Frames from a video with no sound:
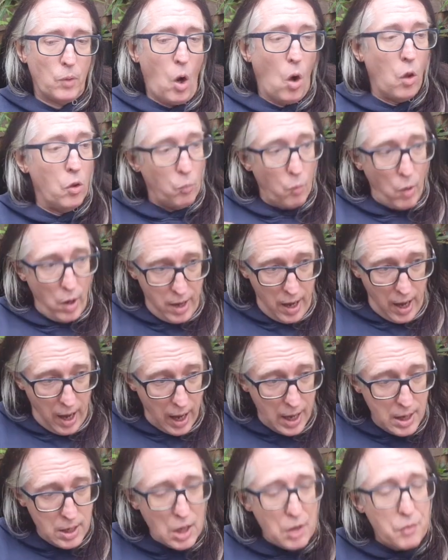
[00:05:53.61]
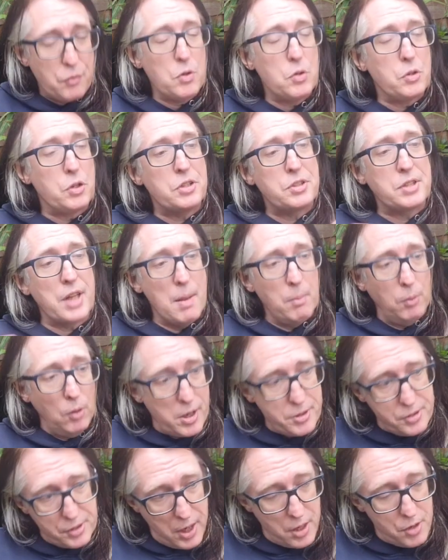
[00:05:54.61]
On the one hand, if you
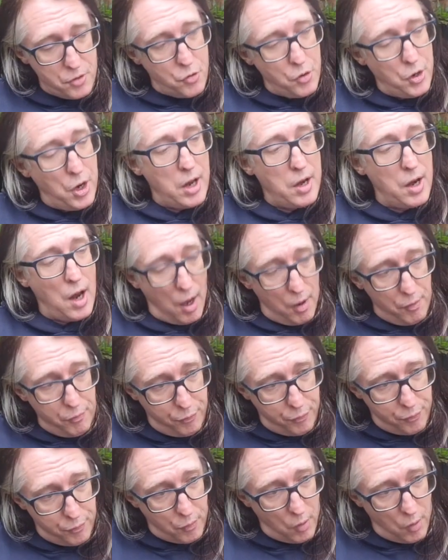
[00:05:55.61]
destabilize a country enough,